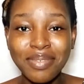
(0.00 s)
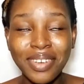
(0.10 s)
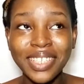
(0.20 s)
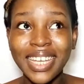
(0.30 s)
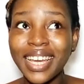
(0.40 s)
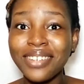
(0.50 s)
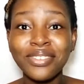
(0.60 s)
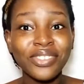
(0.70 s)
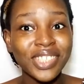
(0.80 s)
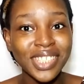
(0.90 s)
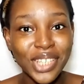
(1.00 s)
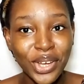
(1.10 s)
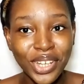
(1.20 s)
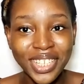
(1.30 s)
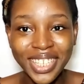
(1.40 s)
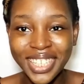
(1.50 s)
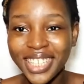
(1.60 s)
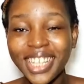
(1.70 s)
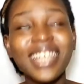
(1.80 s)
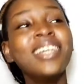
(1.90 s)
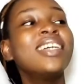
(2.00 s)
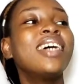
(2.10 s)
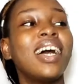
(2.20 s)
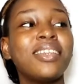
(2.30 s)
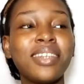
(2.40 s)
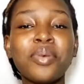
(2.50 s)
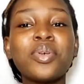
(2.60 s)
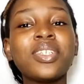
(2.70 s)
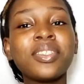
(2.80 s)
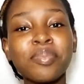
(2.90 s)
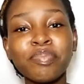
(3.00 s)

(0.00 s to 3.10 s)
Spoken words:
so I was like, I don't know the song. Another word.